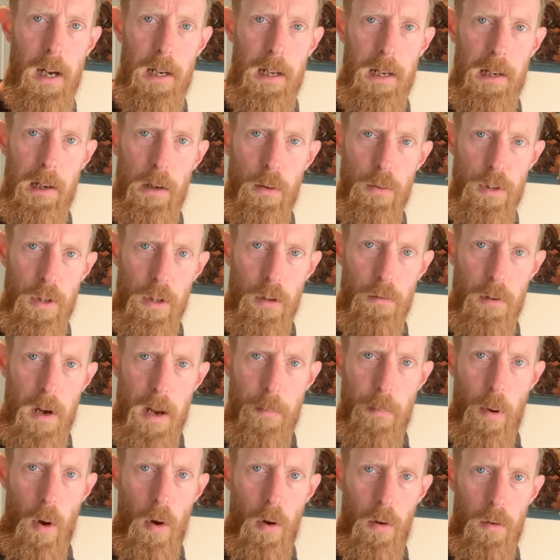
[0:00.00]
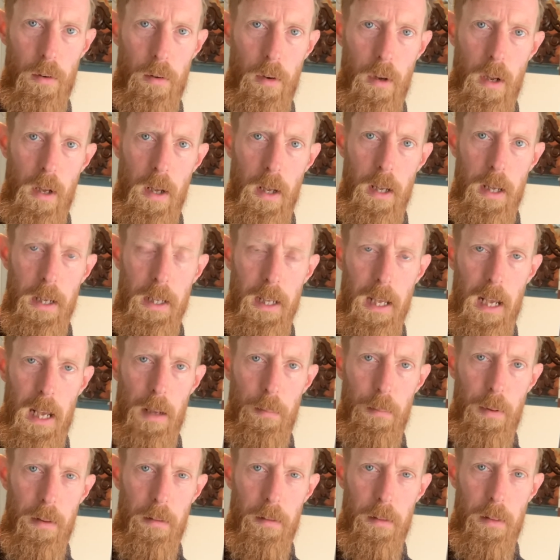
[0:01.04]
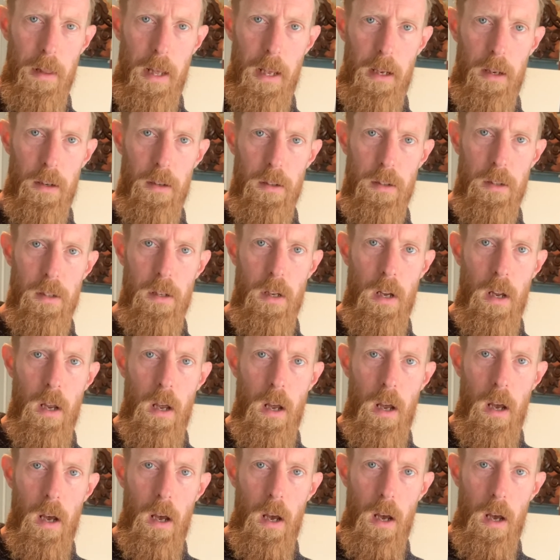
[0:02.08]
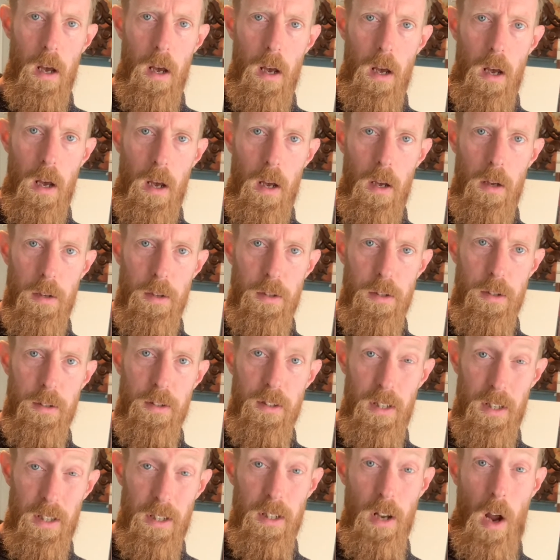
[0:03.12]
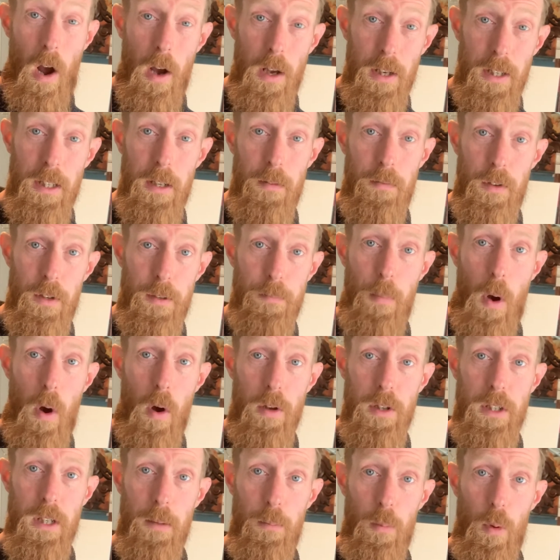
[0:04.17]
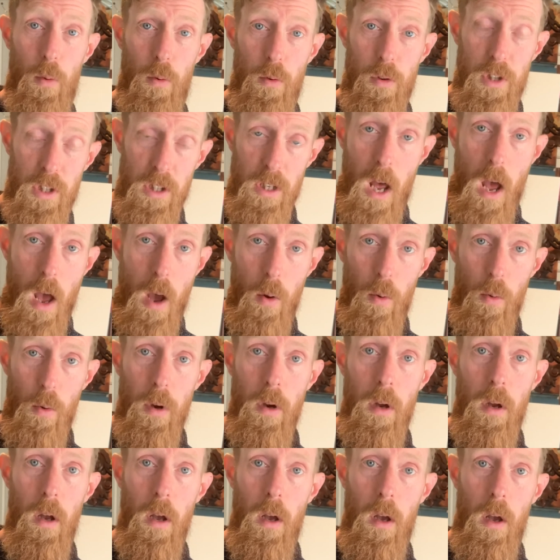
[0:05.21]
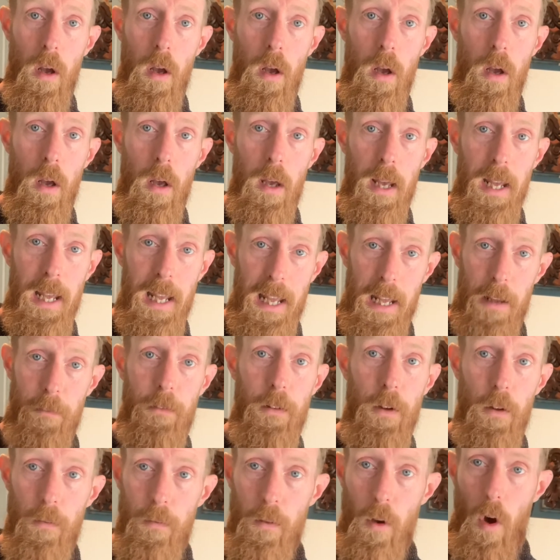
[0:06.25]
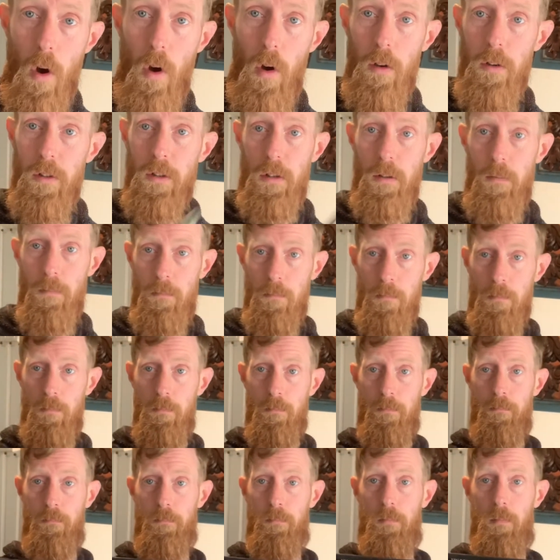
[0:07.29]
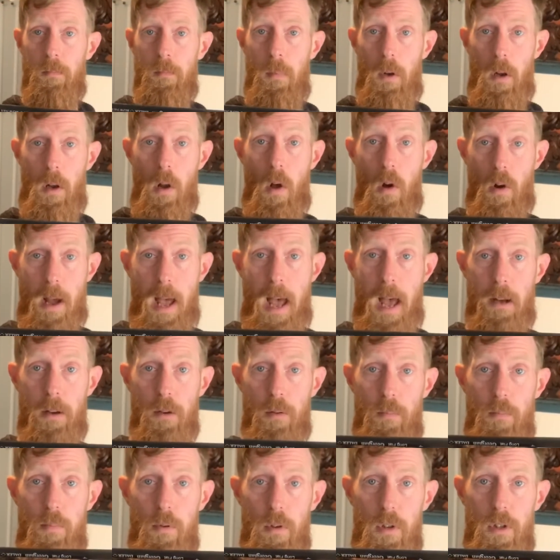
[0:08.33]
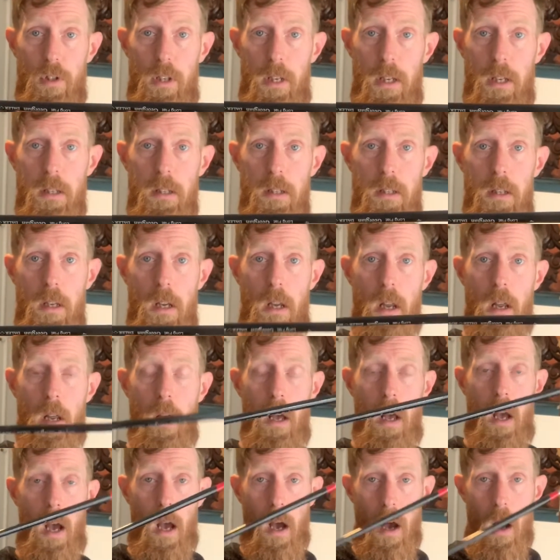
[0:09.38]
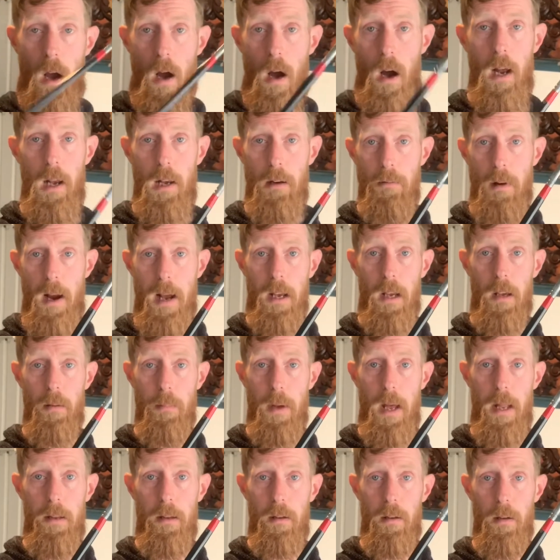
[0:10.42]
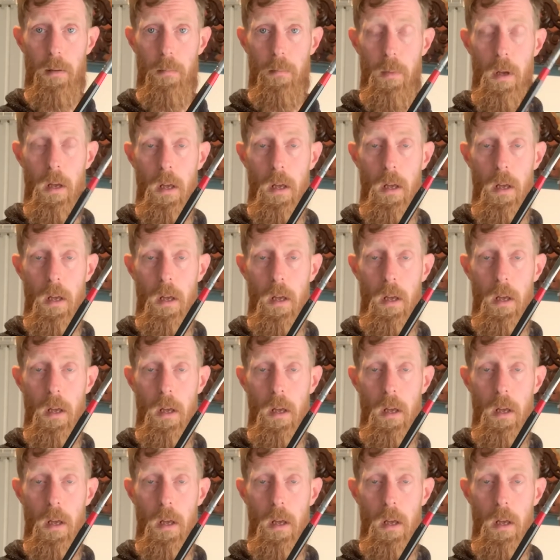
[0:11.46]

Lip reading: lose a grip on keeping things as decisive as possible. So if you've got long handled brushes, I highly recommend them.